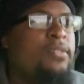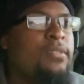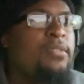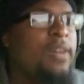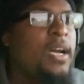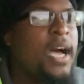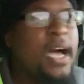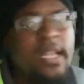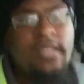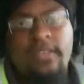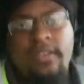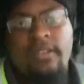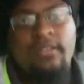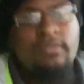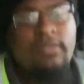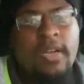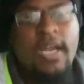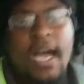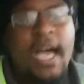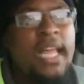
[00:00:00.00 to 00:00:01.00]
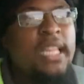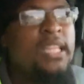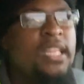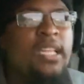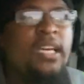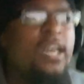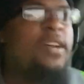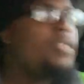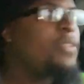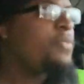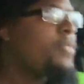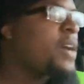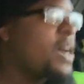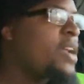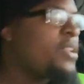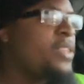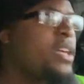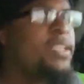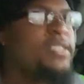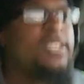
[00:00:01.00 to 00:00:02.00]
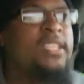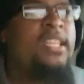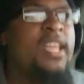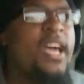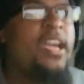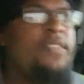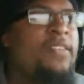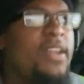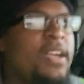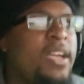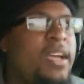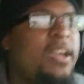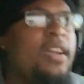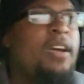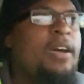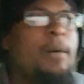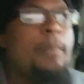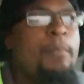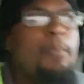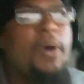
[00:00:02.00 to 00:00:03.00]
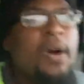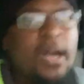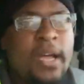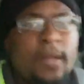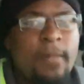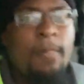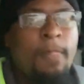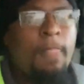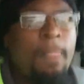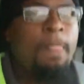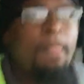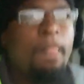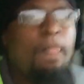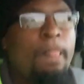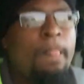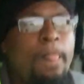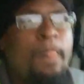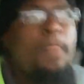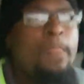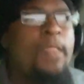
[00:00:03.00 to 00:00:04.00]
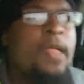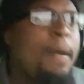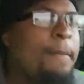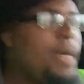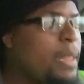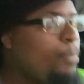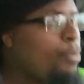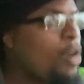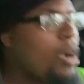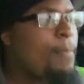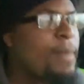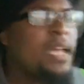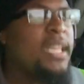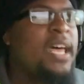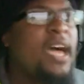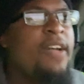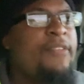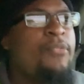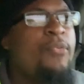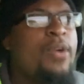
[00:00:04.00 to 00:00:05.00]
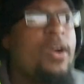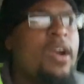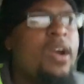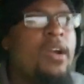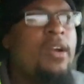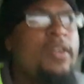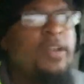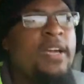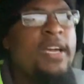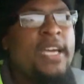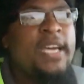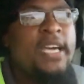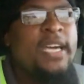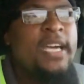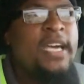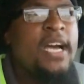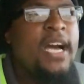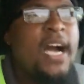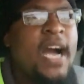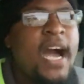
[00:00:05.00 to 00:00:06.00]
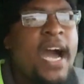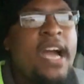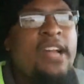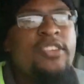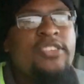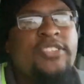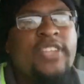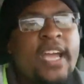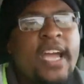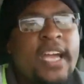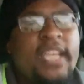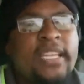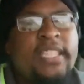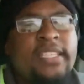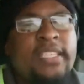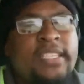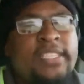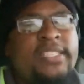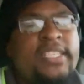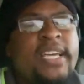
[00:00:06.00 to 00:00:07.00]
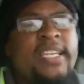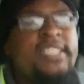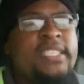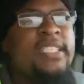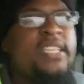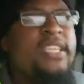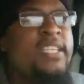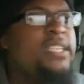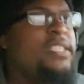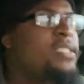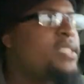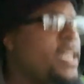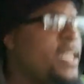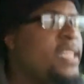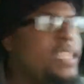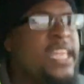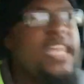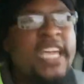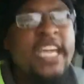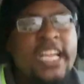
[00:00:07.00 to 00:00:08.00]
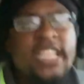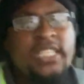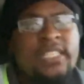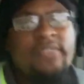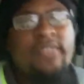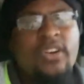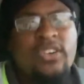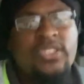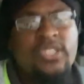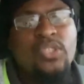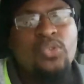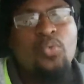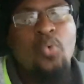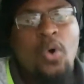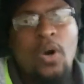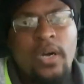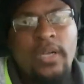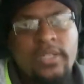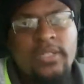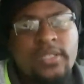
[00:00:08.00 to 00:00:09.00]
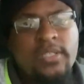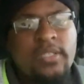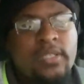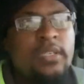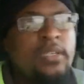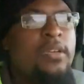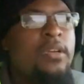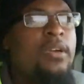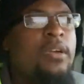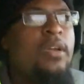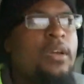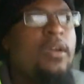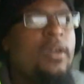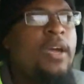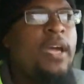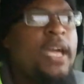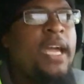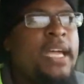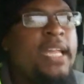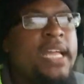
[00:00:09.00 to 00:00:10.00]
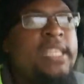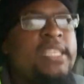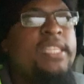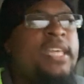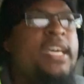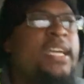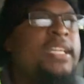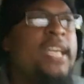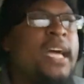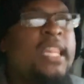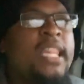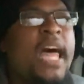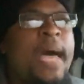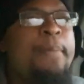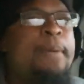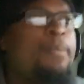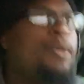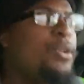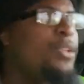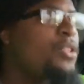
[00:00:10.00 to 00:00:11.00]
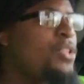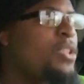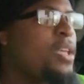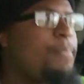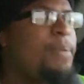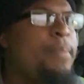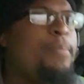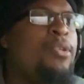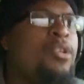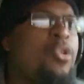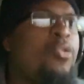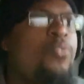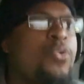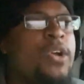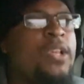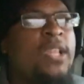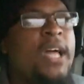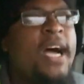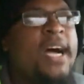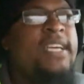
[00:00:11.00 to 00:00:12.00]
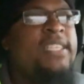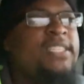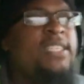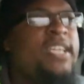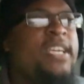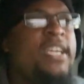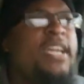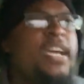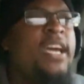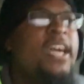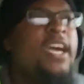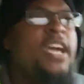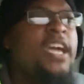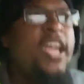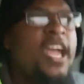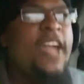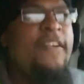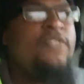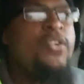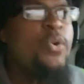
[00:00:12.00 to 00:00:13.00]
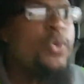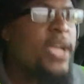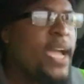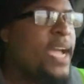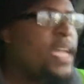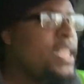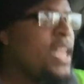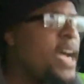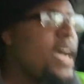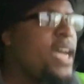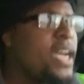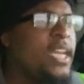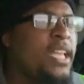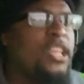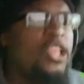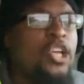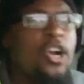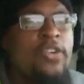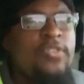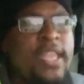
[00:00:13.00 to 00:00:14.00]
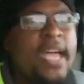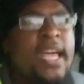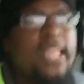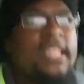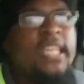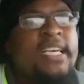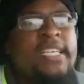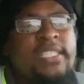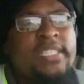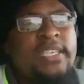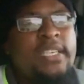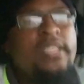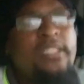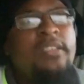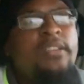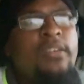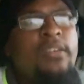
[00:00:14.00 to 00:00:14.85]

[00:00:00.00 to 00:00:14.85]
I do. I love the finer things in life. But I'm at a point in my life where I understand necessities and needs versus wants. And that's the thing that a lot of people don't realize. See, if you cannot learn that lesson